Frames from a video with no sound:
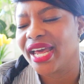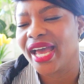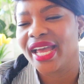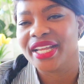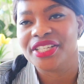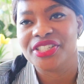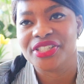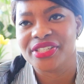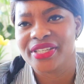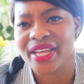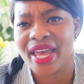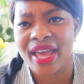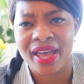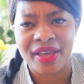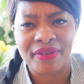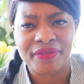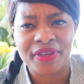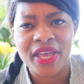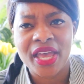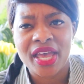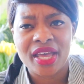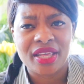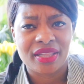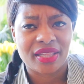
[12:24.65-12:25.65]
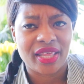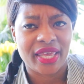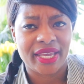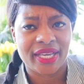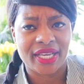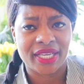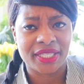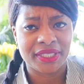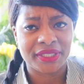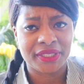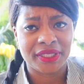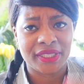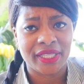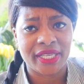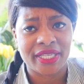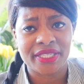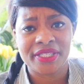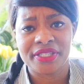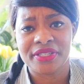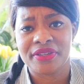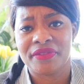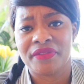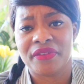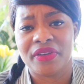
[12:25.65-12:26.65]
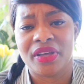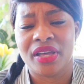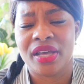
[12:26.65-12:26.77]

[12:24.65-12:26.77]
I just have like a list of,